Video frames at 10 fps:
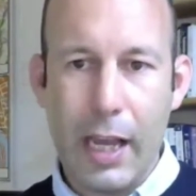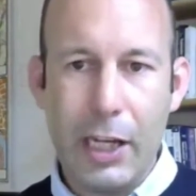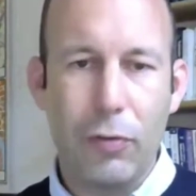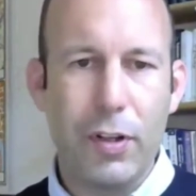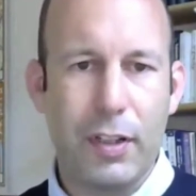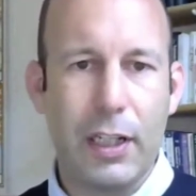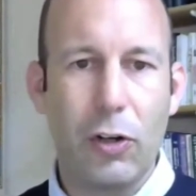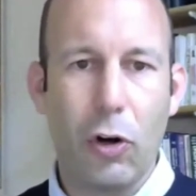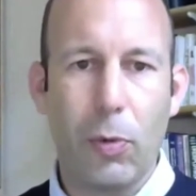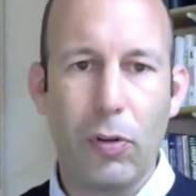increasing
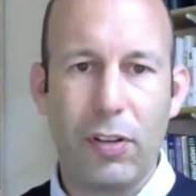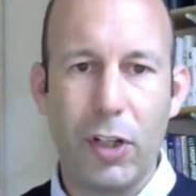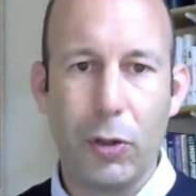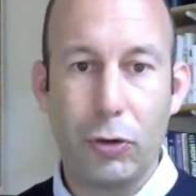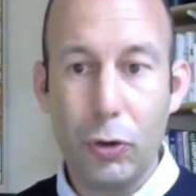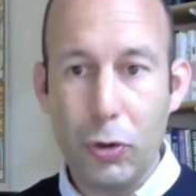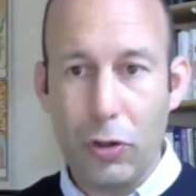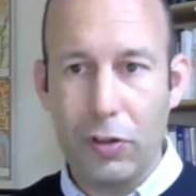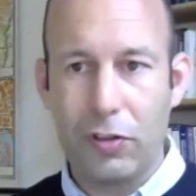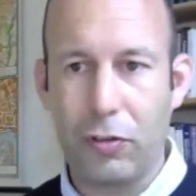global CO2
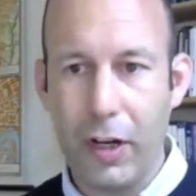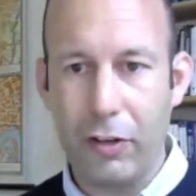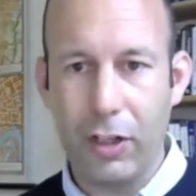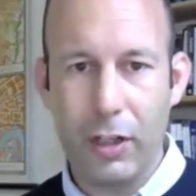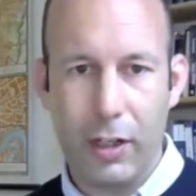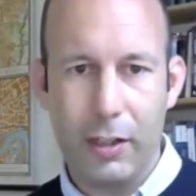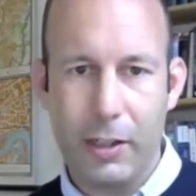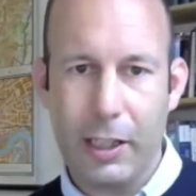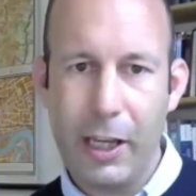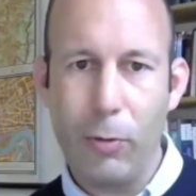concentration,
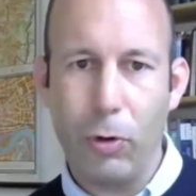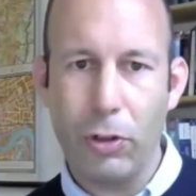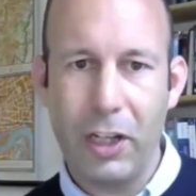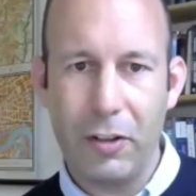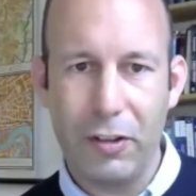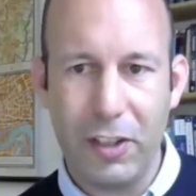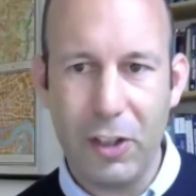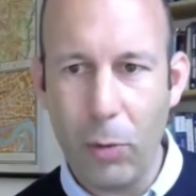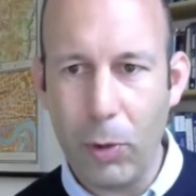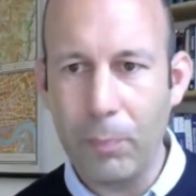and the key word here is
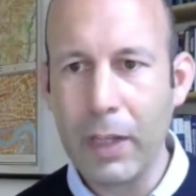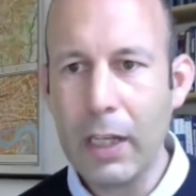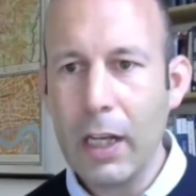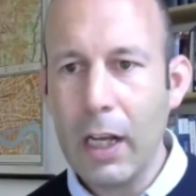global,